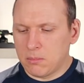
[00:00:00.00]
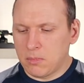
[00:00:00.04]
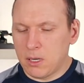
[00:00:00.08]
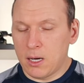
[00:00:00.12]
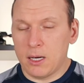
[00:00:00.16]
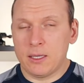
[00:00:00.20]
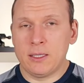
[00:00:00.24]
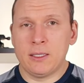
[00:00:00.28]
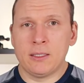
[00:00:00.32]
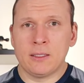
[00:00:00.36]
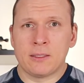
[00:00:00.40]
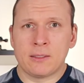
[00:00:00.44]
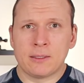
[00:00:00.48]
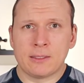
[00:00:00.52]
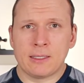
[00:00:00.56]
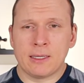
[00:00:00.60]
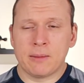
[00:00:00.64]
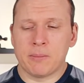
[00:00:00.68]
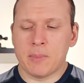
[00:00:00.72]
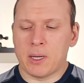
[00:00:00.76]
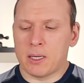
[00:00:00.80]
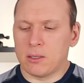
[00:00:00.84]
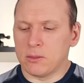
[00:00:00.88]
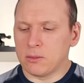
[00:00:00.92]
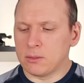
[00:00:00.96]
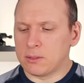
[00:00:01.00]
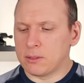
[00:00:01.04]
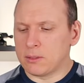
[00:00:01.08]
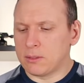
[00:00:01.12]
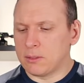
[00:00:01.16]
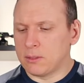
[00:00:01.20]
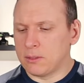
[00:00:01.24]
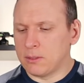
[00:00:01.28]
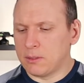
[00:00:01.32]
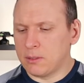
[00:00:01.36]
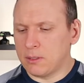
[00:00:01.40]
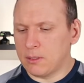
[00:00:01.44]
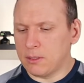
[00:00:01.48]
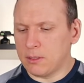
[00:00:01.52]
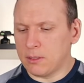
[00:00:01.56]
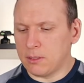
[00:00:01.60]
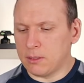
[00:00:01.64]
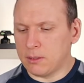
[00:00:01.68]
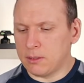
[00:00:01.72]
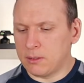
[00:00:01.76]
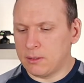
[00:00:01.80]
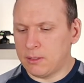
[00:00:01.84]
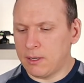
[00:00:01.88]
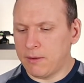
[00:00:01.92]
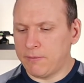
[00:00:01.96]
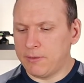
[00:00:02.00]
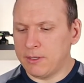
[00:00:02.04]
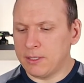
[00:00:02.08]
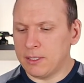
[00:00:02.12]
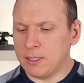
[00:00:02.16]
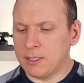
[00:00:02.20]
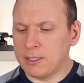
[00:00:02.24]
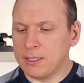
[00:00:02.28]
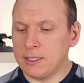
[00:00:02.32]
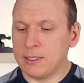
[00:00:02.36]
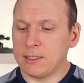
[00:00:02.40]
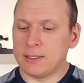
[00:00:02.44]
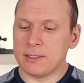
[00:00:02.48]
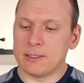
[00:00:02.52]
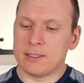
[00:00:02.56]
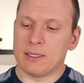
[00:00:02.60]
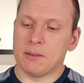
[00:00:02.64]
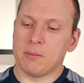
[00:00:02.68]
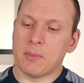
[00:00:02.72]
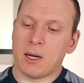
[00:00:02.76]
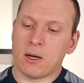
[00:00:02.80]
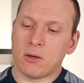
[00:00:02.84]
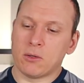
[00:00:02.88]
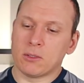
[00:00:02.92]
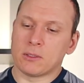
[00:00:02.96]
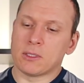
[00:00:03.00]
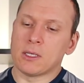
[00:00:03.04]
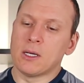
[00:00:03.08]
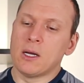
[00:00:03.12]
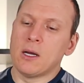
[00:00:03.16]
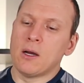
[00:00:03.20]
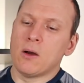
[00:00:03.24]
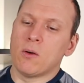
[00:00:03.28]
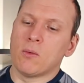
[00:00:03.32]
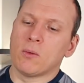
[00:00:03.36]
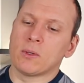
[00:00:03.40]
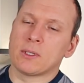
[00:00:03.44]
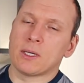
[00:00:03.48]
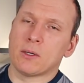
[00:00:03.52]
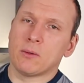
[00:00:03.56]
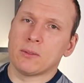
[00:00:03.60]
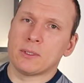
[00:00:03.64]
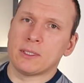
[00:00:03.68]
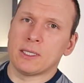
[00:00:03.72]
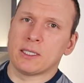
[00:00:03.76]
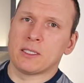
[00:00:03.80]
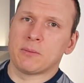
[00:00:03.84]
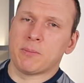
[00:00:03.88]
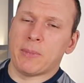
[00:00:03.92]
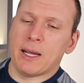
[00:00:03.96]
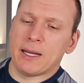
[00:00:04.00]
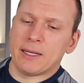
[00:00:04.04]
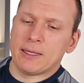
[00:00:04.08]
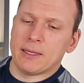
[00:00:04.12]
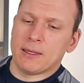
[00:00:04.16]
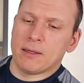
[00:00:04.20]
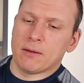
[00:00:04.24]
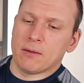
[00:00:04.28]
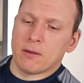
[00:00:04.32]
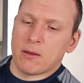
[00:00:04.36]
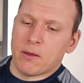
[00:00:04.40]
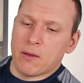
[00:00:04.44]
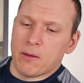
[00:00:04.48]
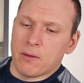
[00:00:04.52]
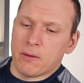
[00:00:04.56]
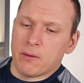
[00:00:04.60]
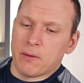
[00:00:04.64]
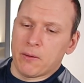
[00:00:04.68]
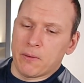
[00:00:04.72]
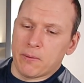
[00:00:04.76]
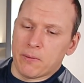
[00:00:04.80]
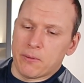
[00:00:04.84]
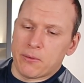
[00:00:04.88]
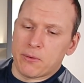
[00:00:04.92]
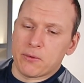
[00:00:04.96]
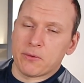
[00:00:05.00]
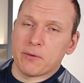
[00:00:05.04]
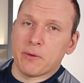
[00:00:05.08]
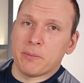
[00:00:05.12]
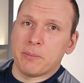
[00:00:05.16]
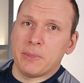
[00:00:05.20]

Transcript: An interesting mouse. definitely an interesting mouse. What I was expecting through